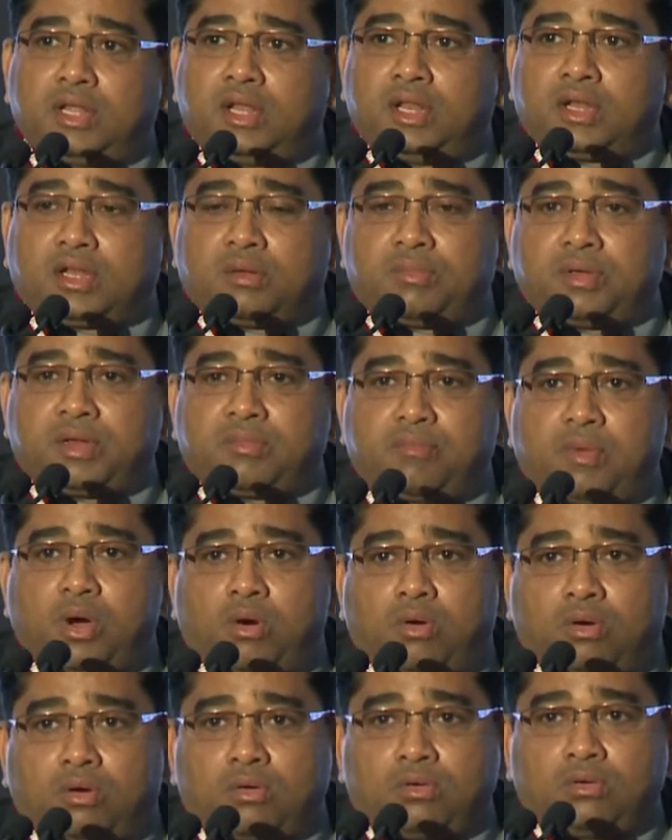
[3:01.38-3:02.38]
a little bit
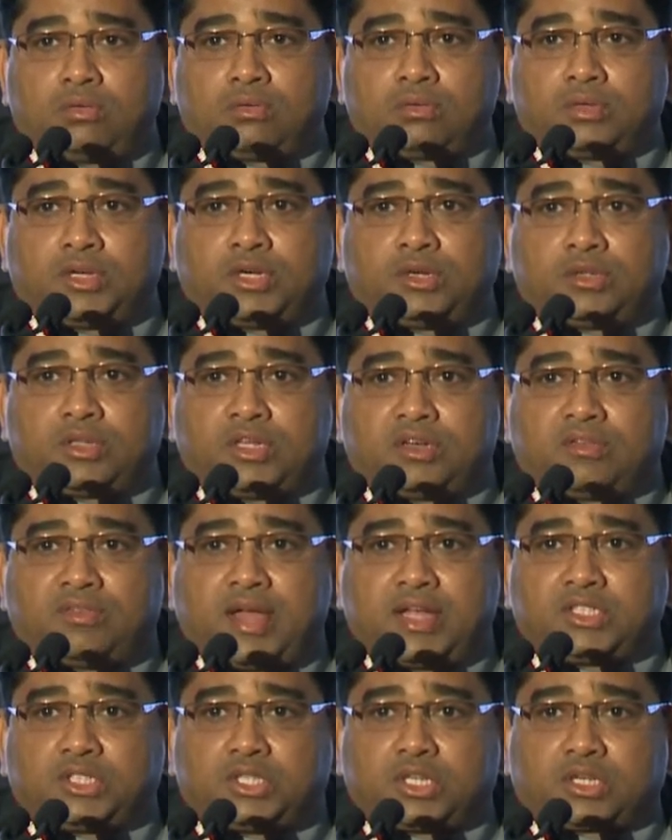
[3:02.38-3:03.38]
more into the
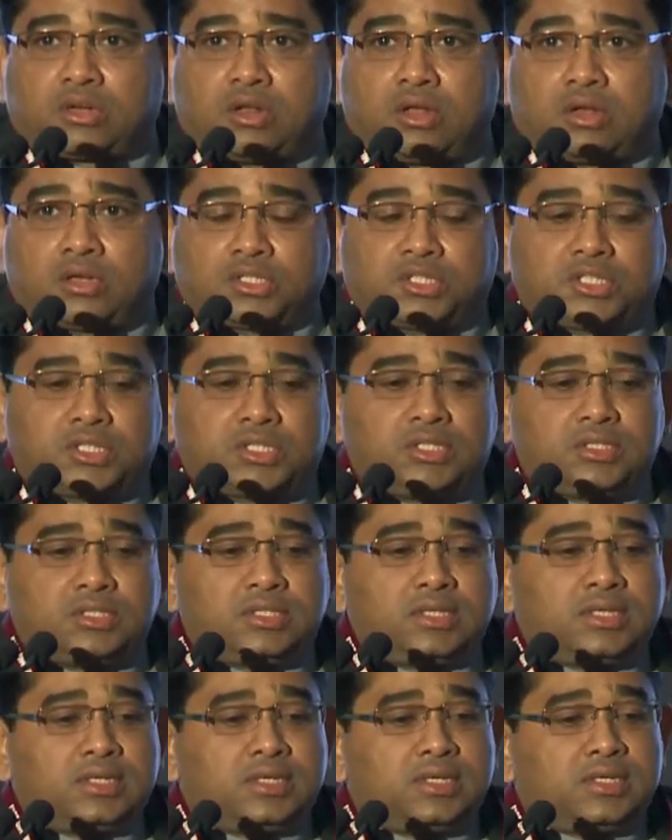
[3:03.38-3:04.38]
advanced technology
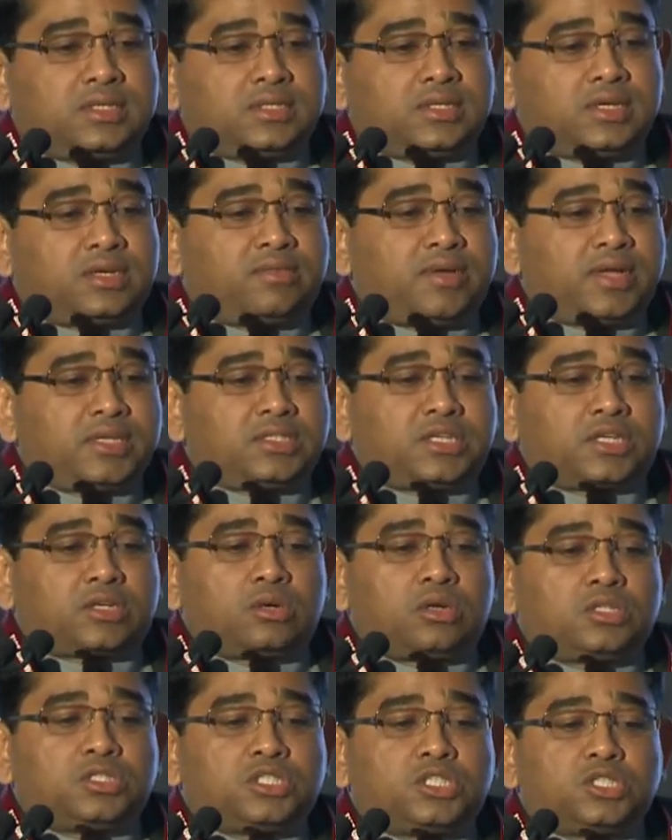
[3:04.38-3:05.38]

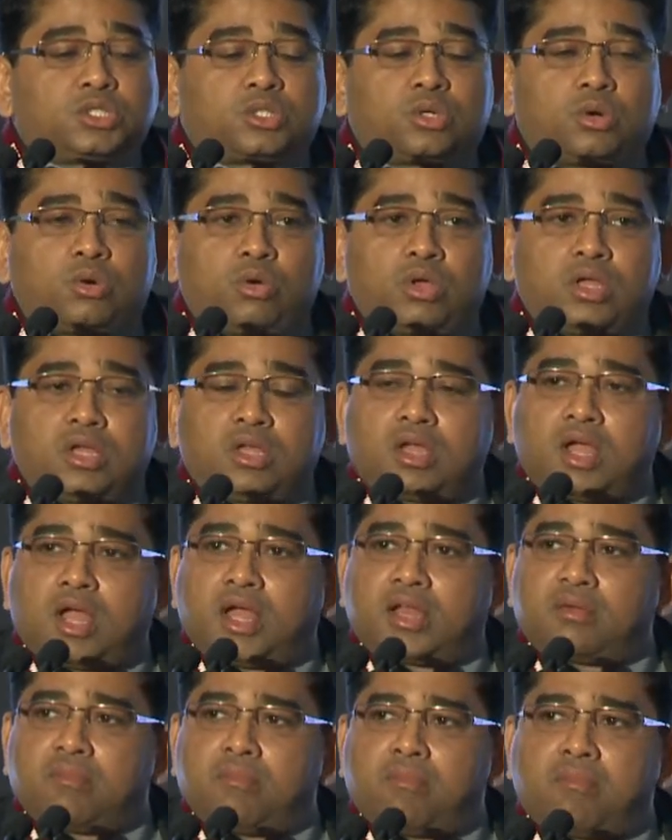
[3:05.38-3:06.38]
is growing
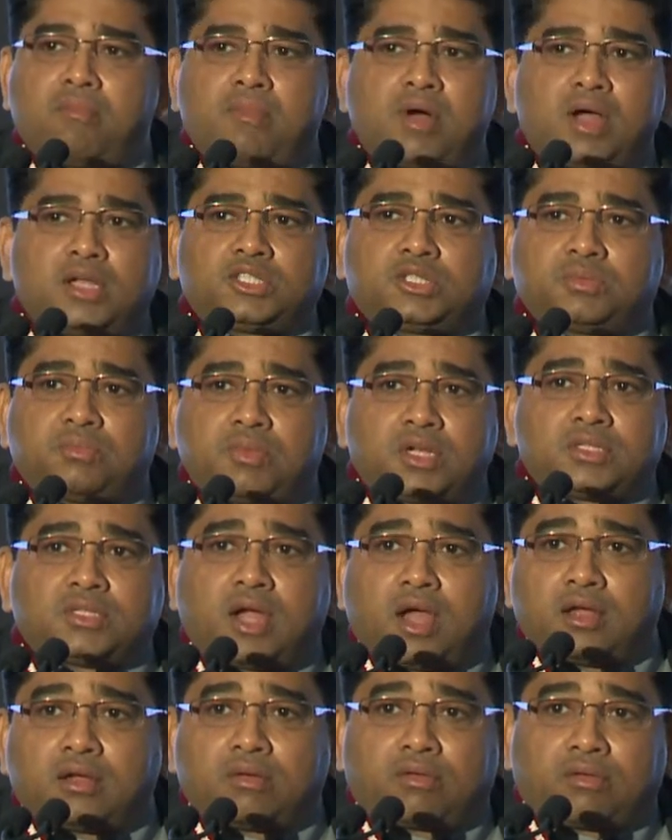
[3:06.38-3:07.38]
at a much, much
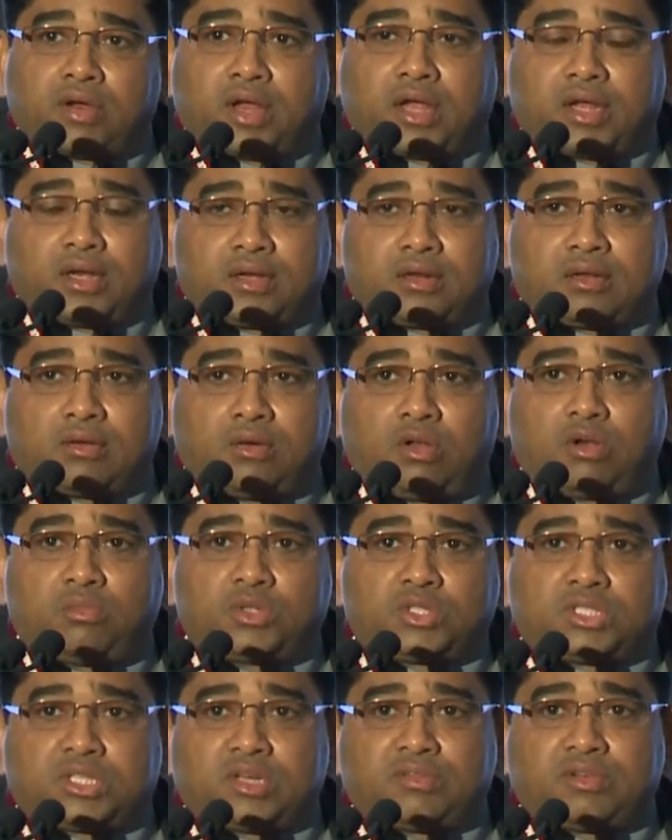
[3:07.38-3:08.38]
higher rate,
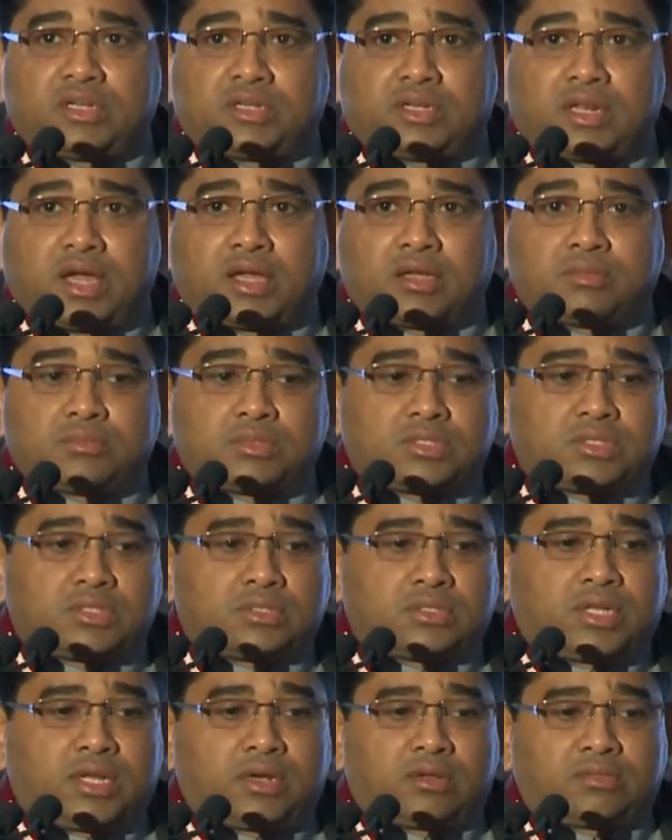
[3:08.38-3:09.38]
almost 7 times
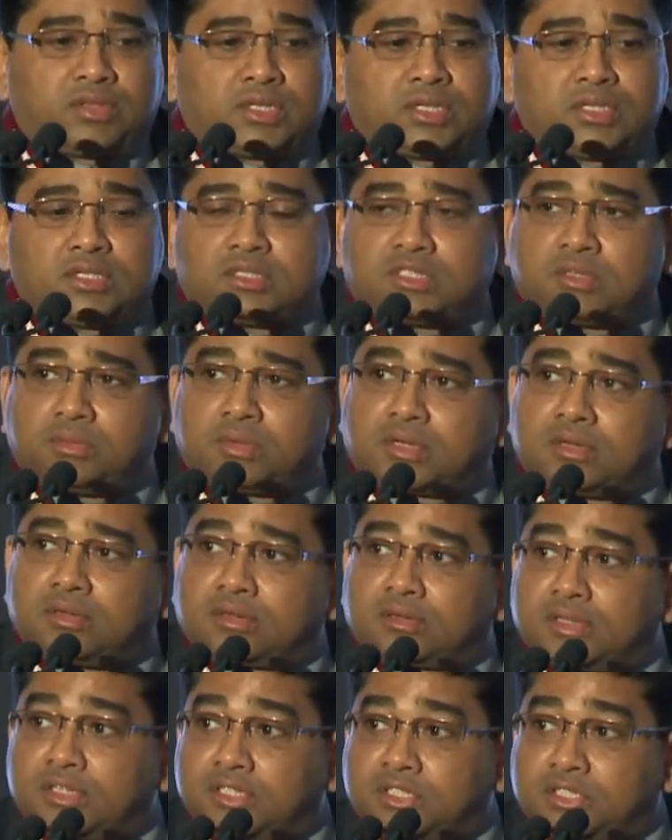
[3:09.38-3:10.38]
that of the
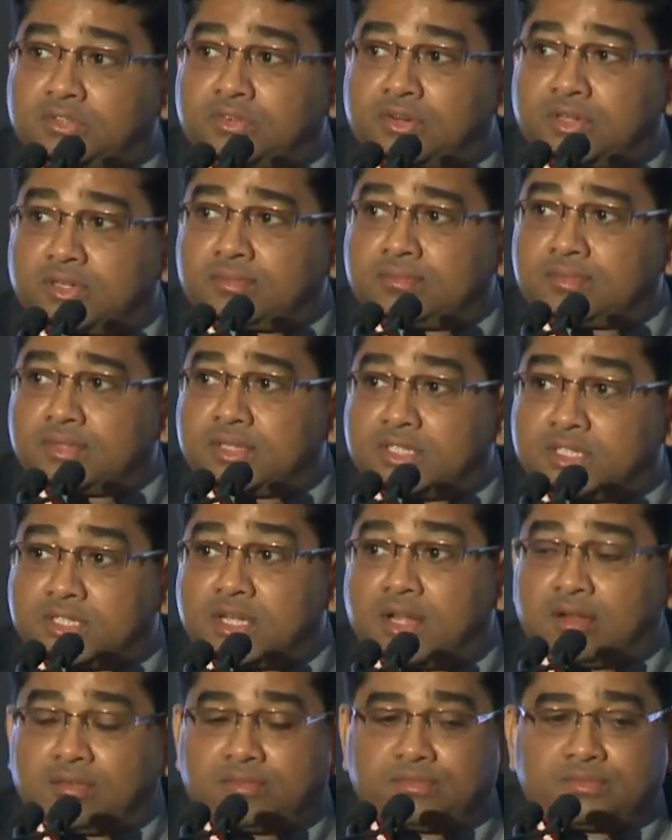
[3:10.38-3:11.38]
semiconductor industry
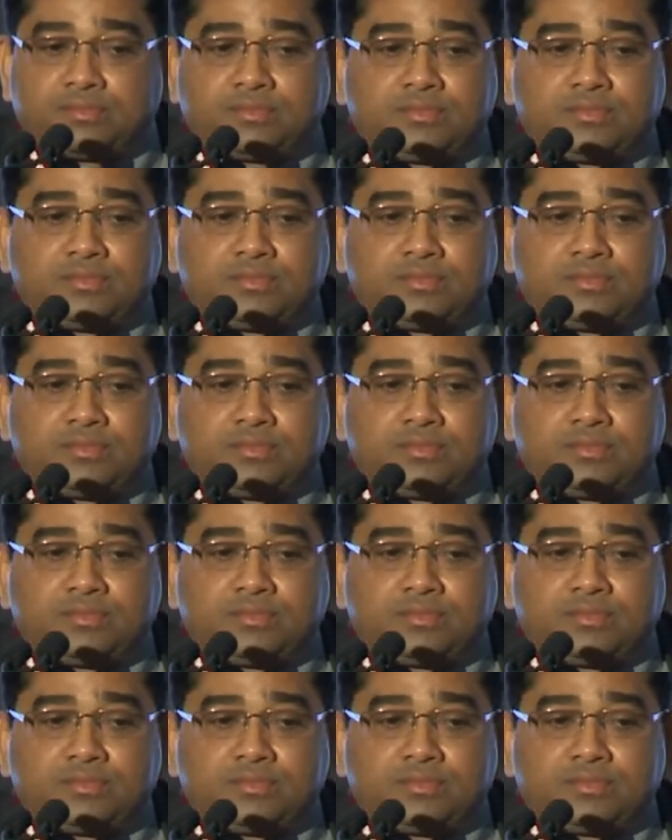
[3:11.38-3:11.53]
itself.